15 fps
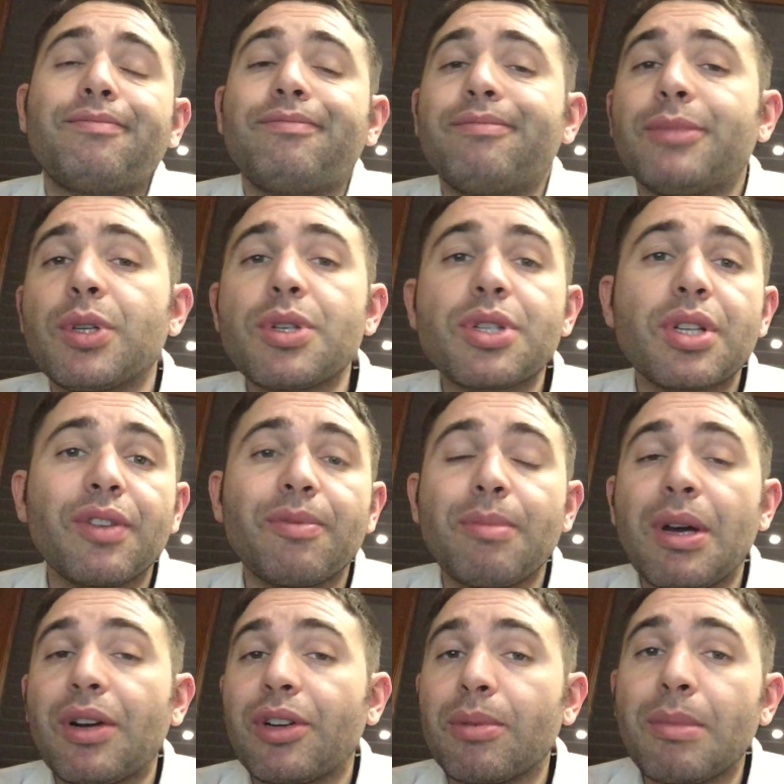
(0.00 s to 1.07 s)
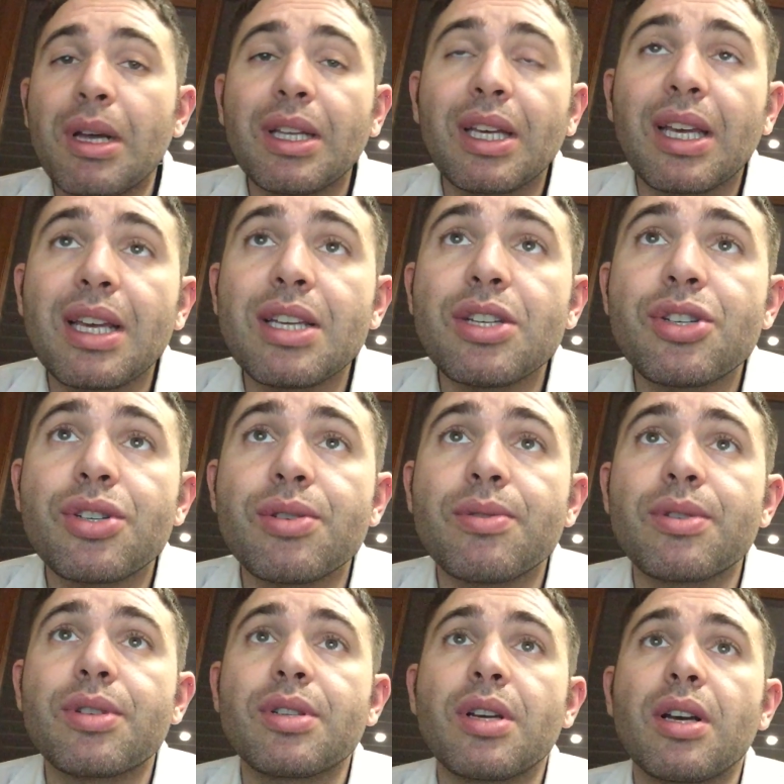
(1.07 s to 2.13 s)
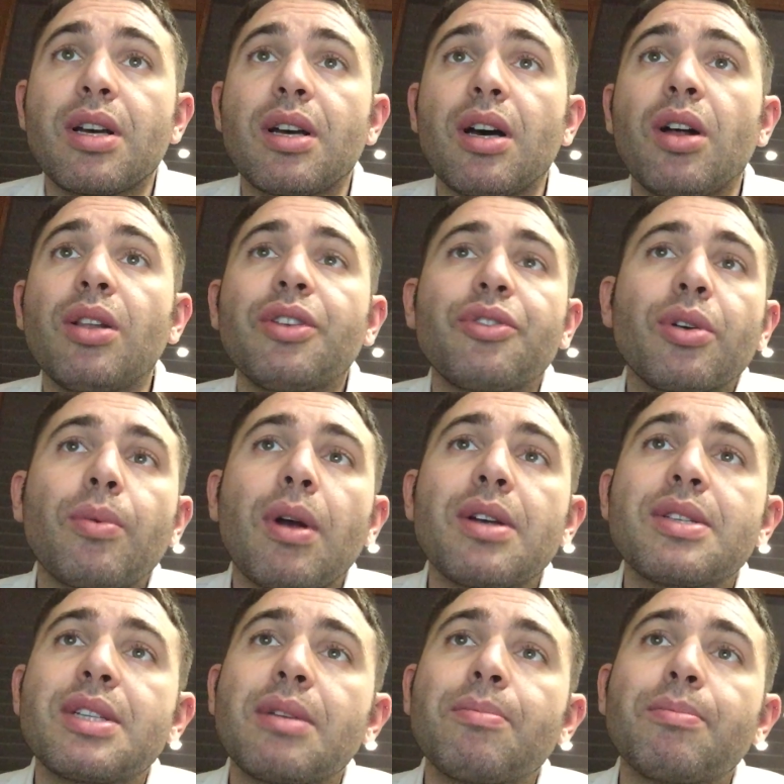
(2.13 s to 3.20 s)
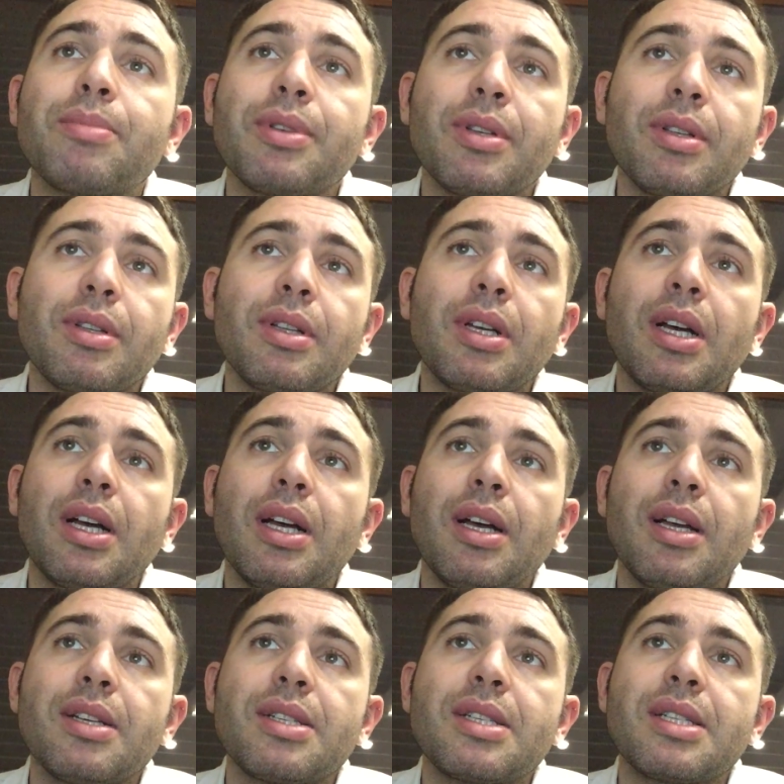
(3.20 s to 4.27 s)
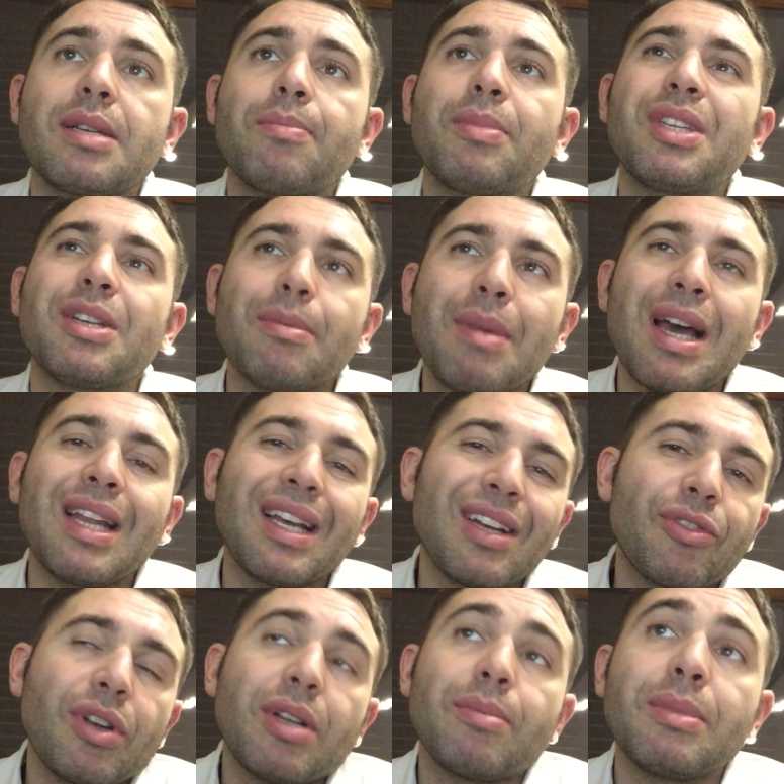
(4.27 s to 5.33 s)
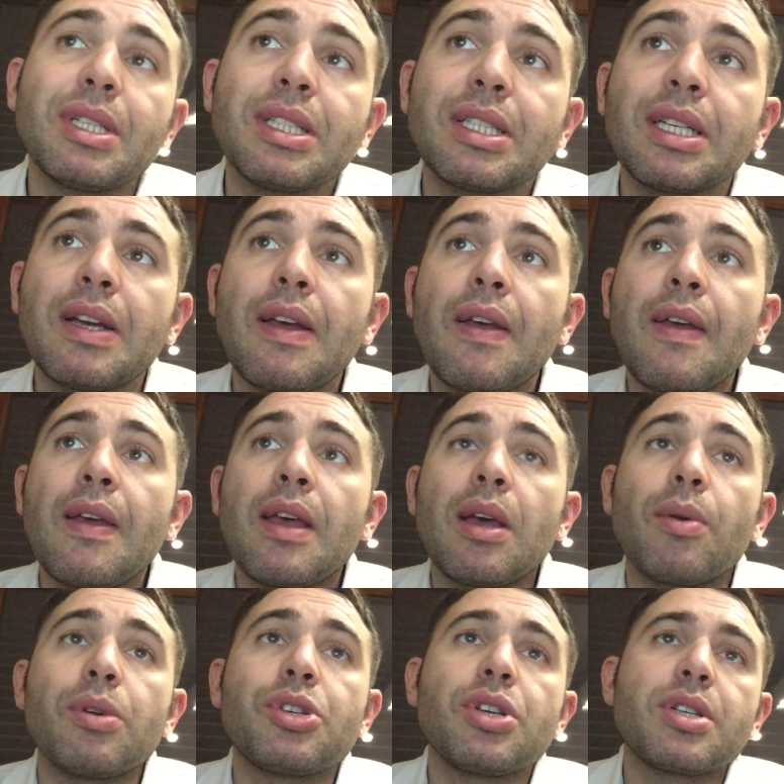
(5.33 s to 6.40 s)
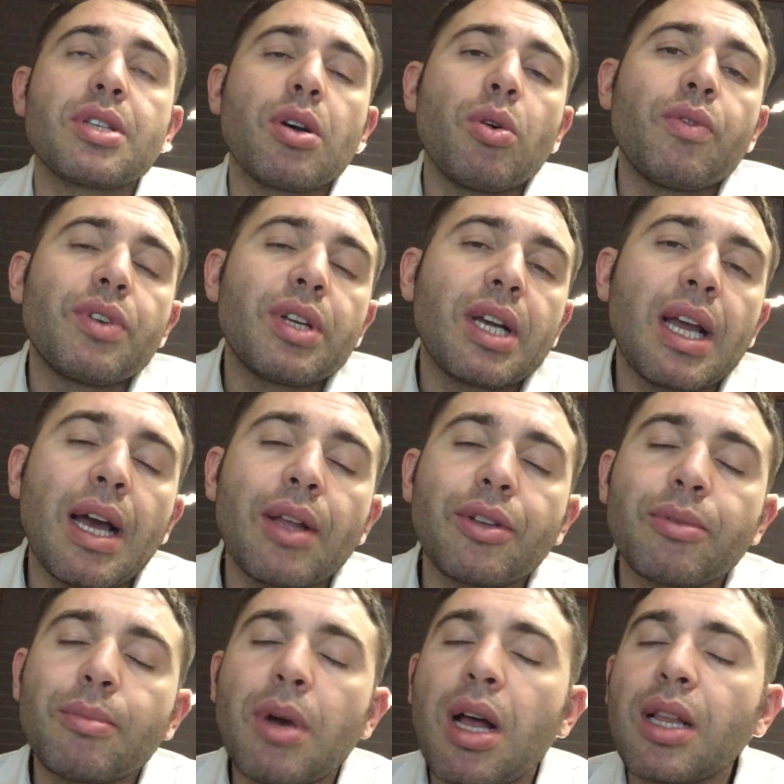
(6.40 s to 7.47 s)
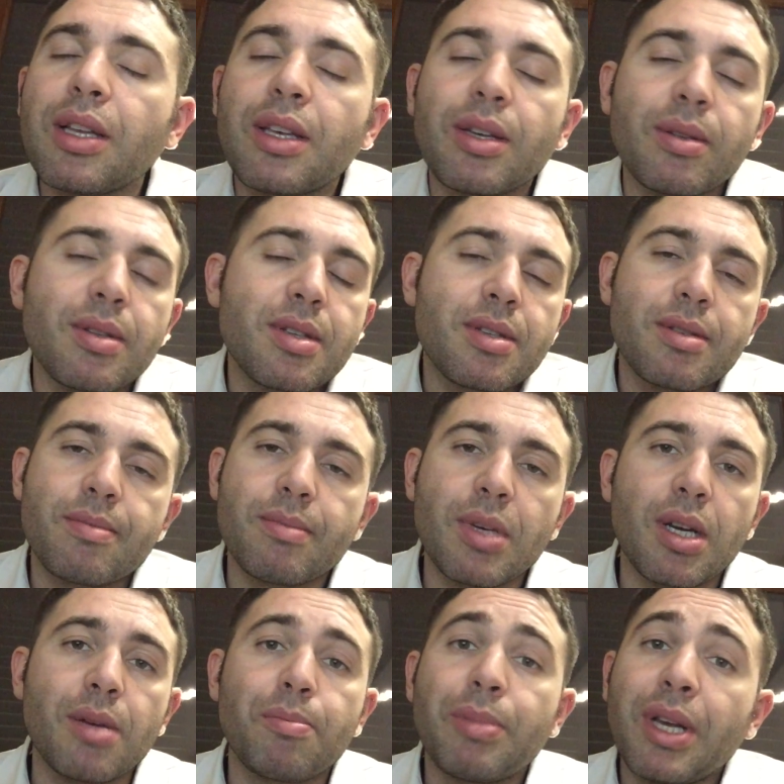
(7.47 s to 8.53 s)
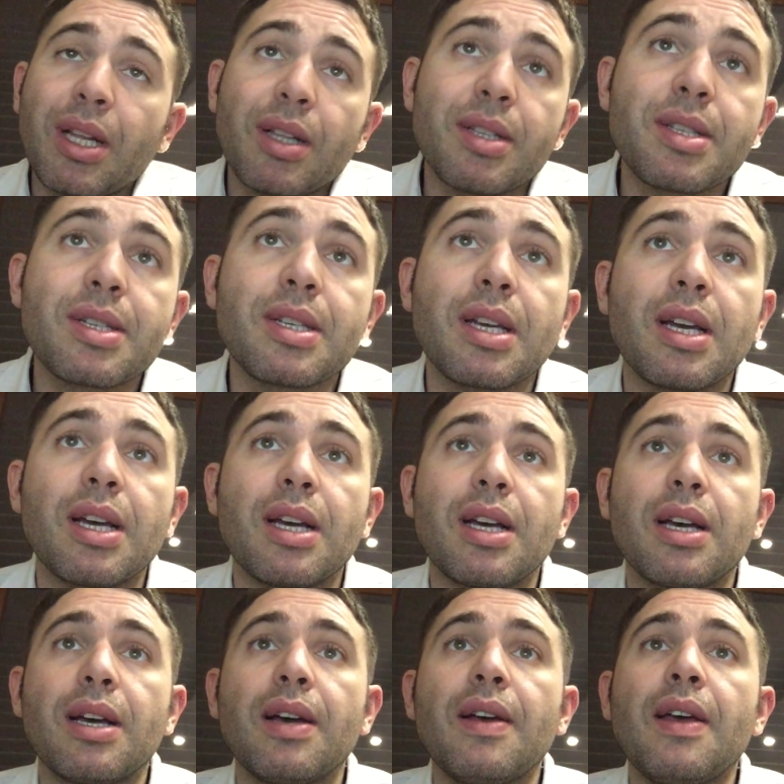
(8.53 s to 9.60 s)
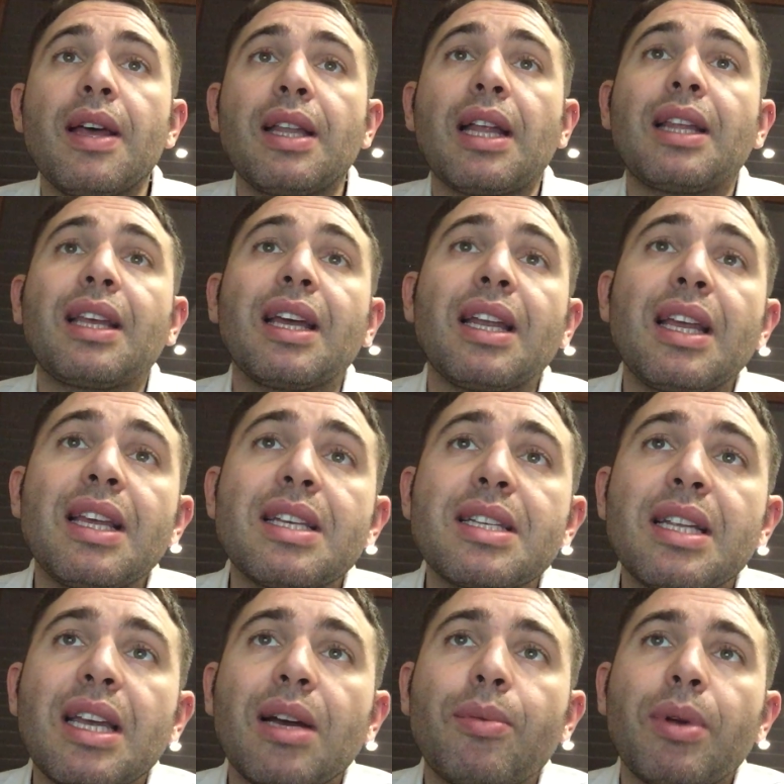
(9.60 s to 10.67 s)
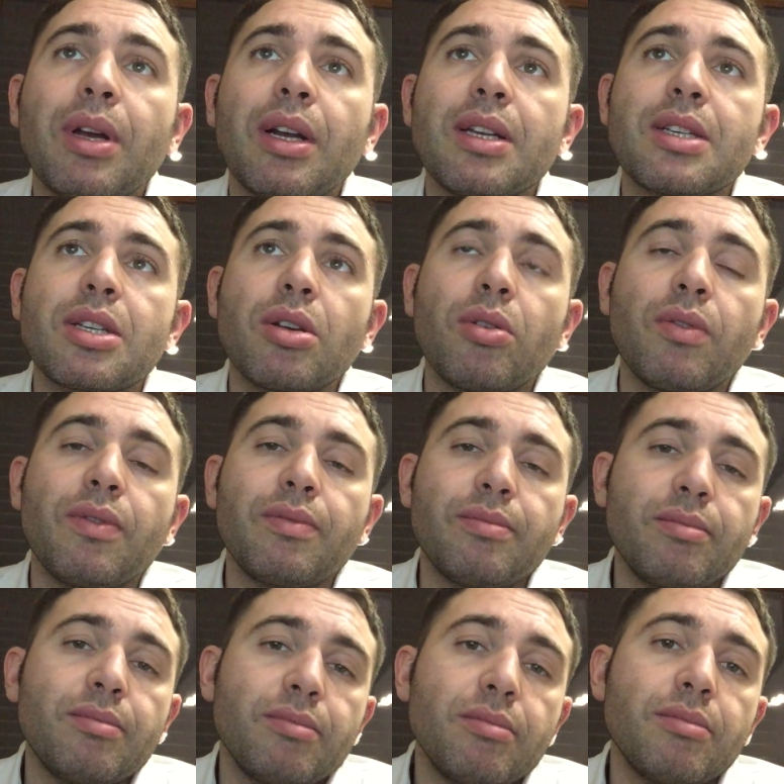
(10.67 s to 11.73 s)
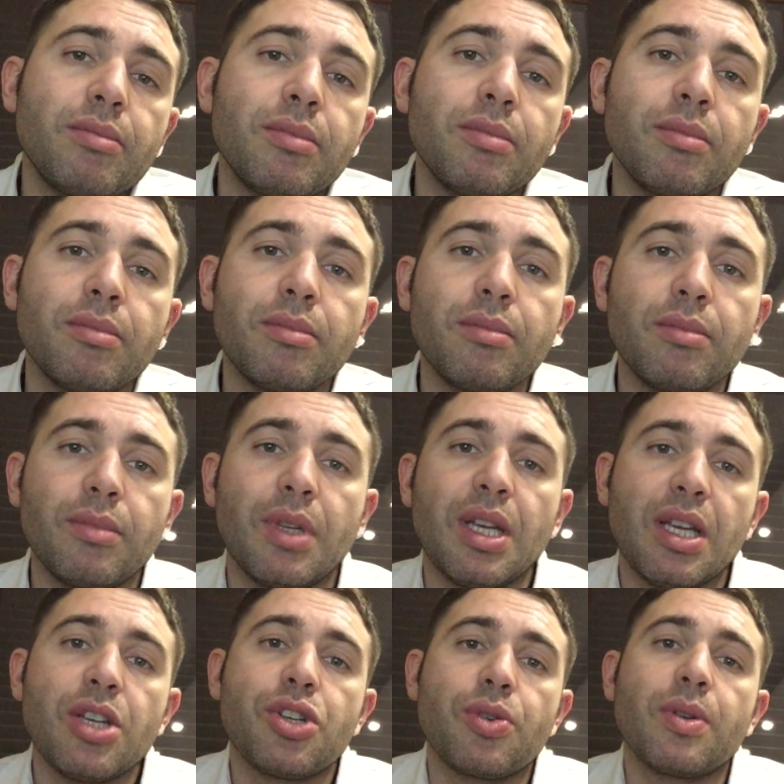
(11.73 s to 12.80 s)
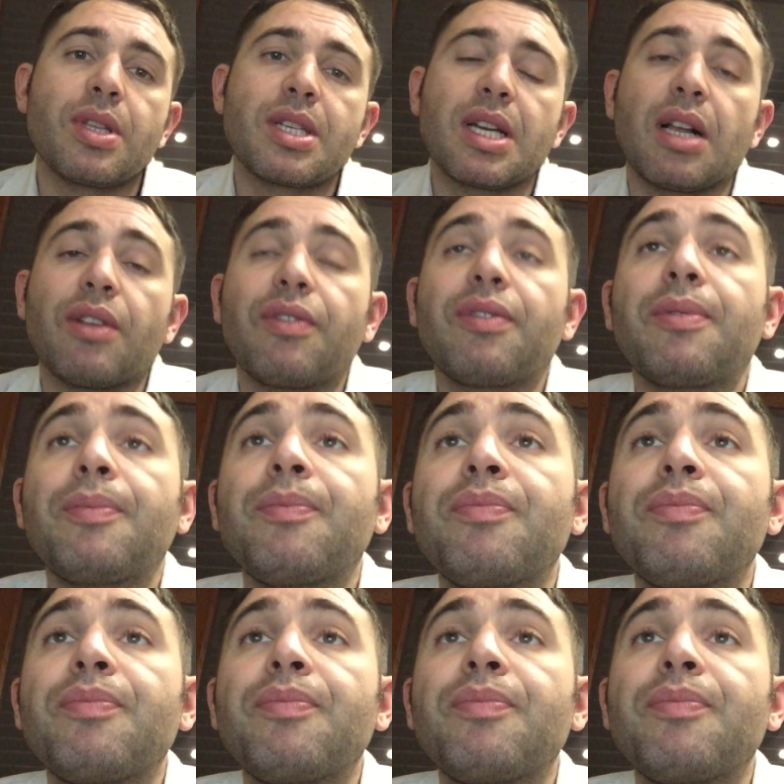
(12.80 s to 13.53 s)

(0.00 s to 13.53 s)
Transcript: Most of barotraumatic issues only require simple symptomatic treatment, which is over-the-counter molecules, pills that can easily and quickly solve the issue itself.